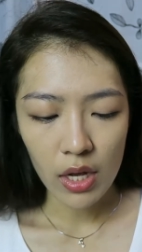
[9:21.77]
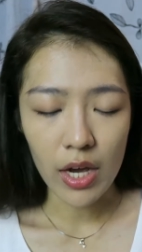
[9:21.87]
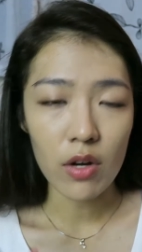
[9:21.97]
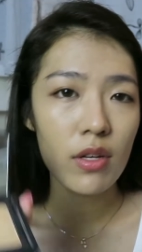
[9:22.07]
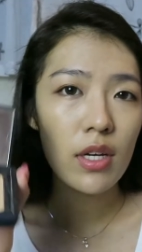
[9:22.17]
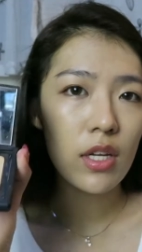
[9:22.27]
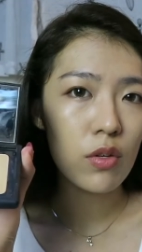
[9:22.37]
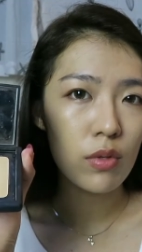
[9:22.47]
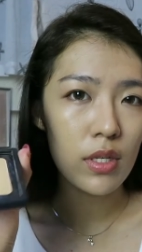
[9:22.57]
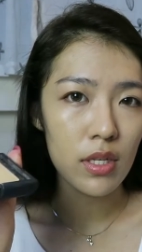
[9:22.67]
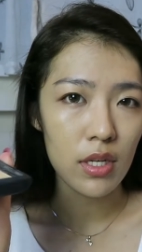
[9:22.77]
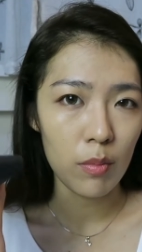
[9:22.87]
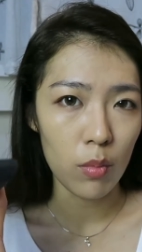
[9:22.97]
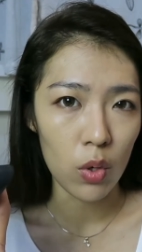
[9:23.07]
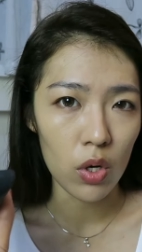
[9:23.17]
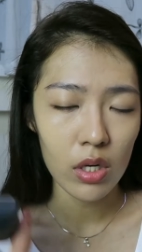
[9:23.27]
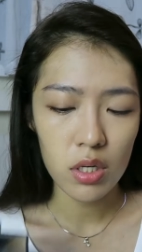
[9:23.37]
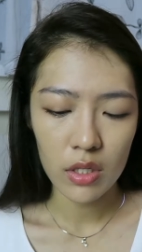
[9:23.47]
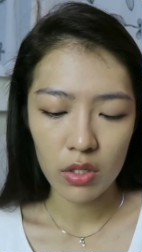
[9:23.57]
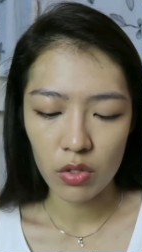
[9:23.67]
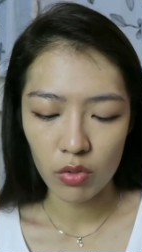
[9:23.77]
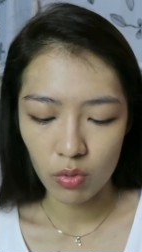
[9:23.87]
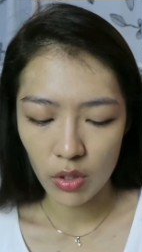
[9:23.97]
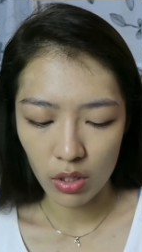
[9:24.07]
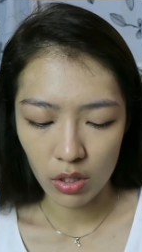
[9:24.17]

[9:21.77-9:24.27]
I don't think they do this anymore, so